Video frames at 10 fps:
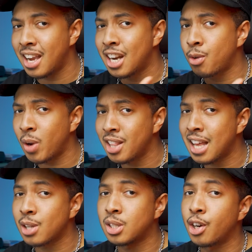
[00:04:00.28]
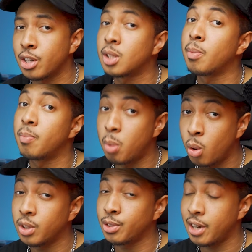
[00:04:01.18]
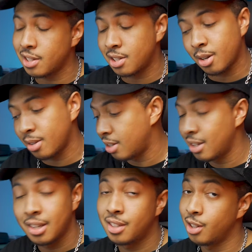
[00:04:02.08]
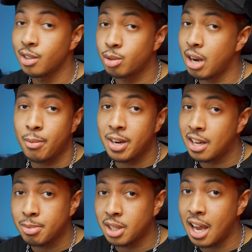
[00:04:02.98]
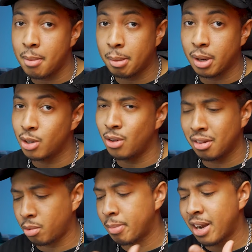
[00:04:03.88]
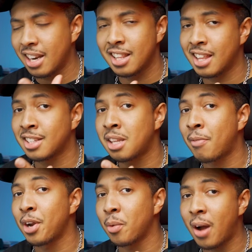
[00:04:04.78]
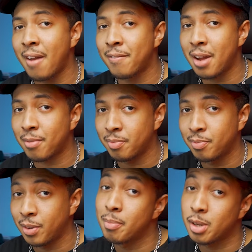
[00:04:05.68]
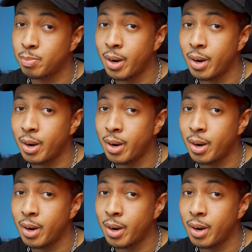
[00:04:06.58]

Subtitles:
and a 1000 Hz polling rate. So you're straight when it comes to gaming, bro. You don't have to worry about anything except for your Wi-Fi for the most